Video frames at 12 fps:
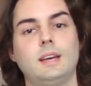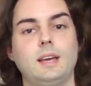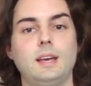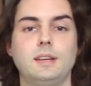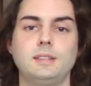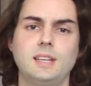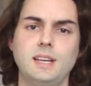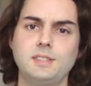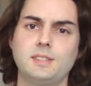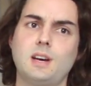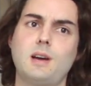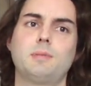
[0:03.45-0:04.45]
and
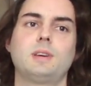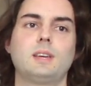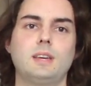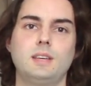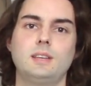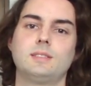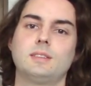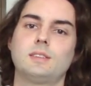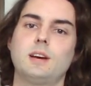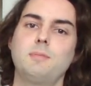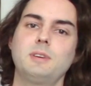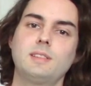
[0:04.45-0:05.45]
today's topic is a
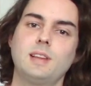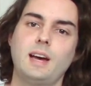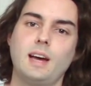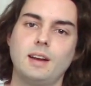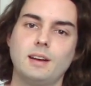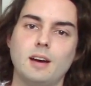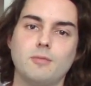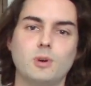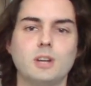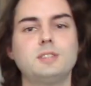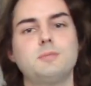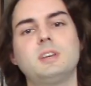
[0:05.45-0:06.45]
topic that I've
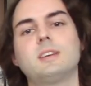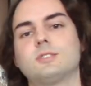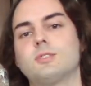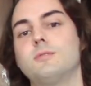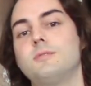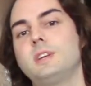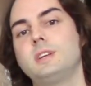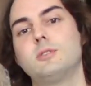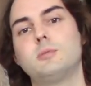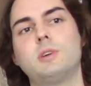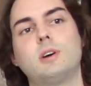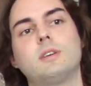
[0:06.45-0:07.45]
wanted to make its own
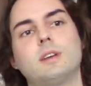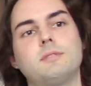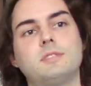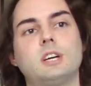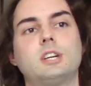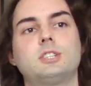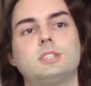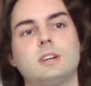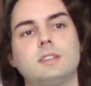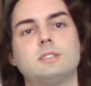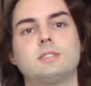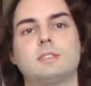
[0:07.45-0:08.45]
video about, and I've touched
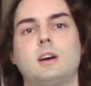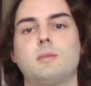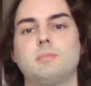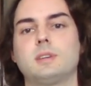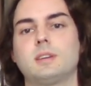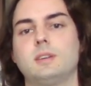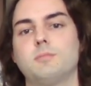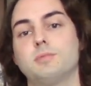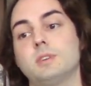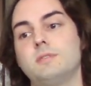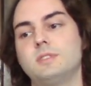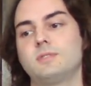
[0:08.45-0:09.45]
on this topic in
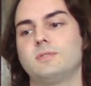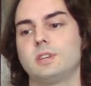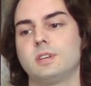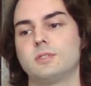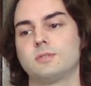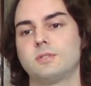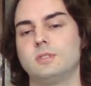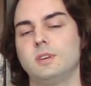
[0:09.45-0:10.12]
previous videos,